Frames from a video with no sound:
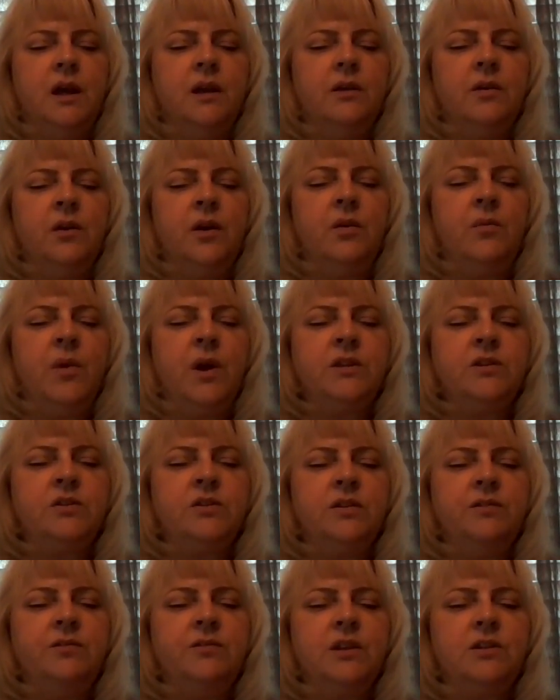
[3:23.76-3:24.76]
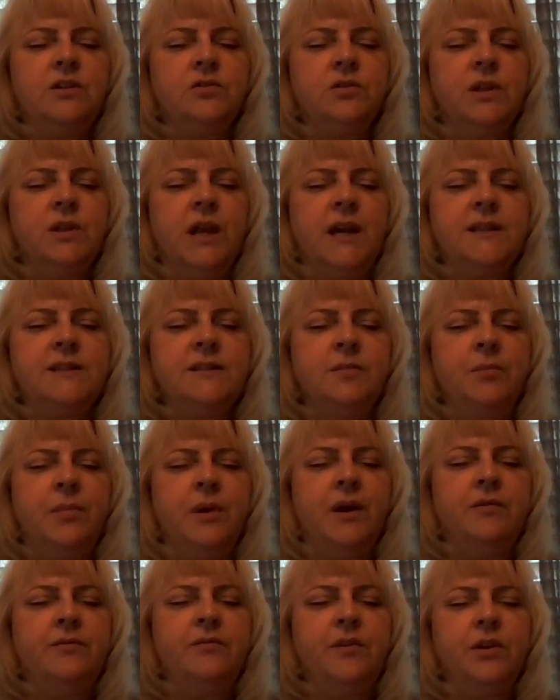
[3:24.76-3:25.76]
Now I want you to visualize
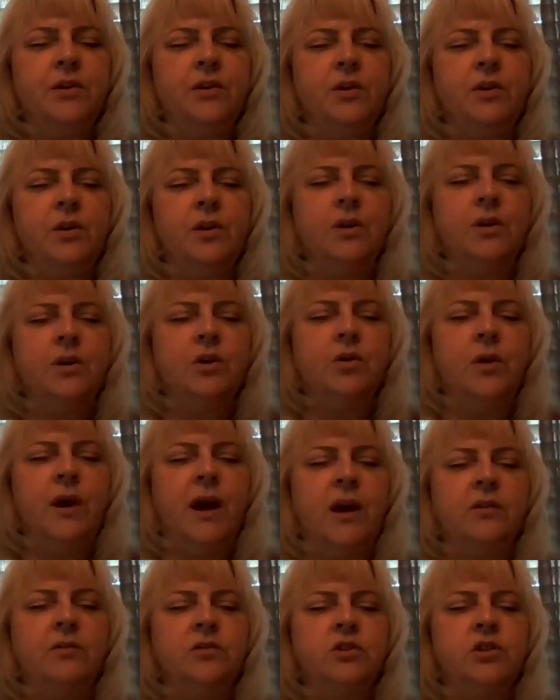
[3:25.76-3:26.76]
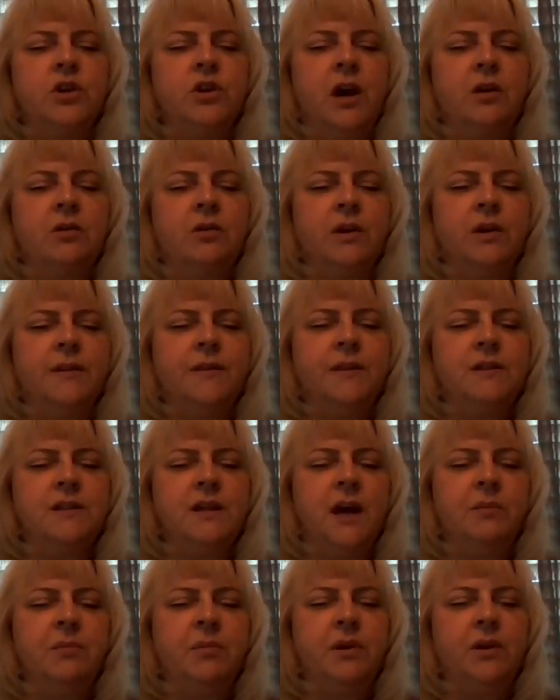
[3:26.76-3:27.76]
above your crown chakra at the
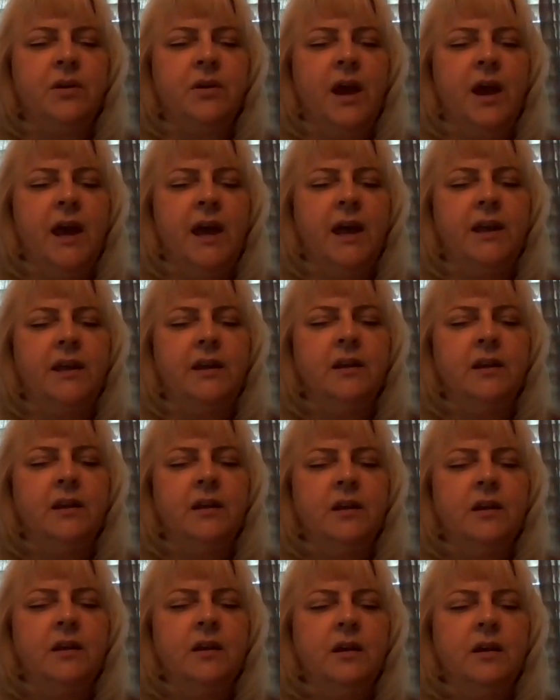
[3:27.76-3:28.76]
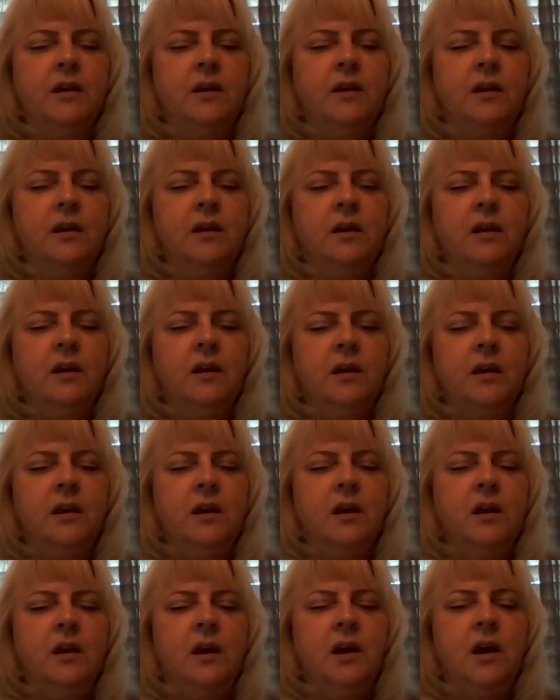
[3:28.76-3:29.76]
top of your head
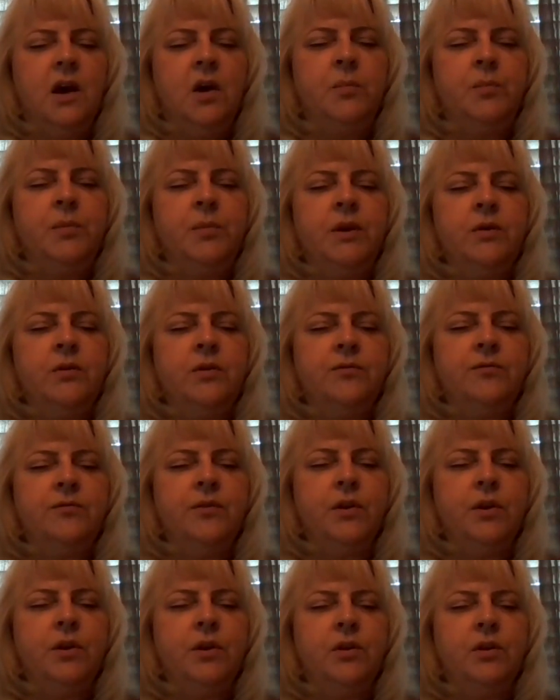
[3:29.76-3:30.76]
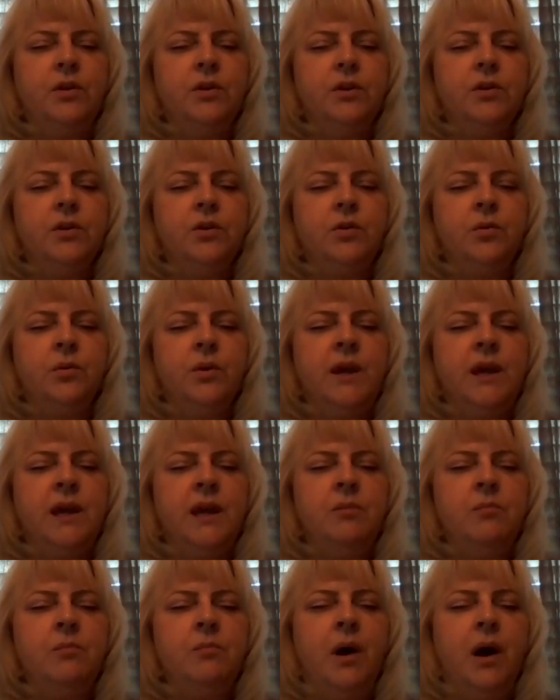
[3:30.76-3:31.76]
a beautiful
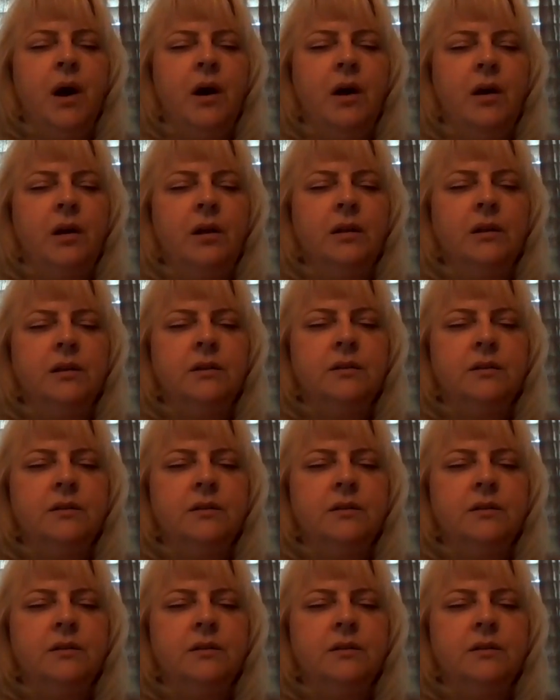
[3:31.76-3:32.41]
green ball.